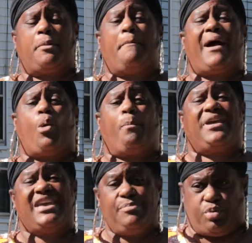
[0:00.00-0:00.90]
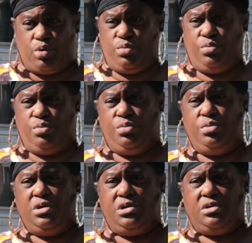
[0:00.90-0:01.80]
about people.
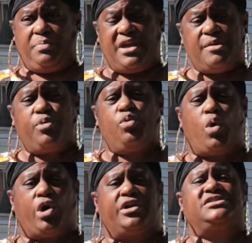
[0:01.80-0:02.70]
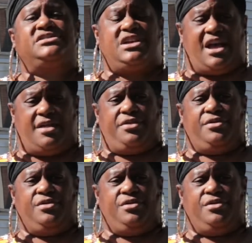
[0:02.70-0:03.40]
People working together.